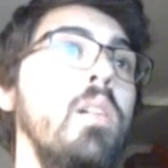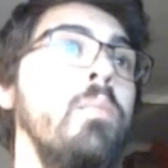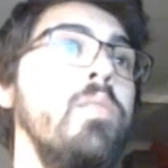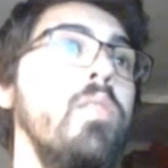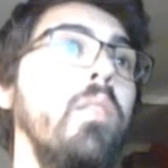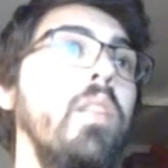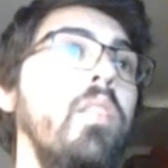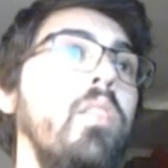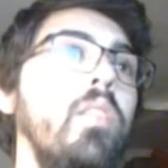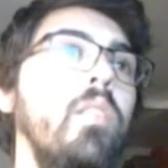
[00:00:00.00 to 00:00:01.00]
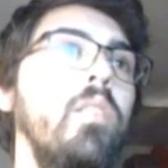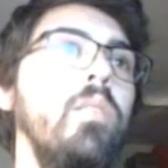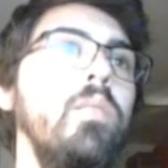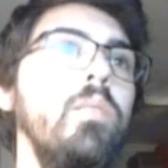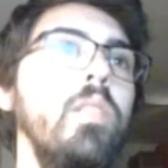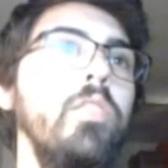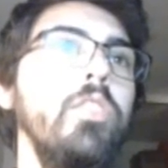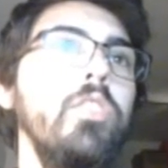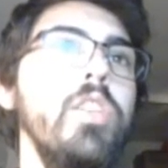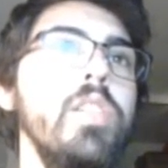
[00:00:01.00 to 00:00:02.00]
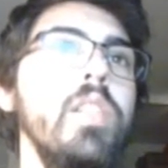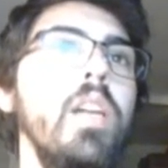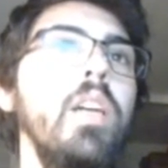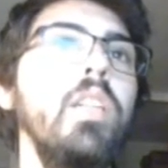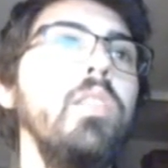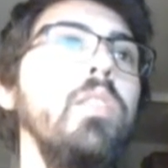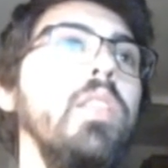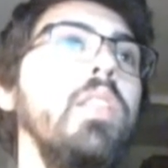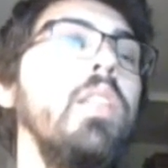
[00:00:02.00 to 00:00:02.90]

So this is a little illustration that I included,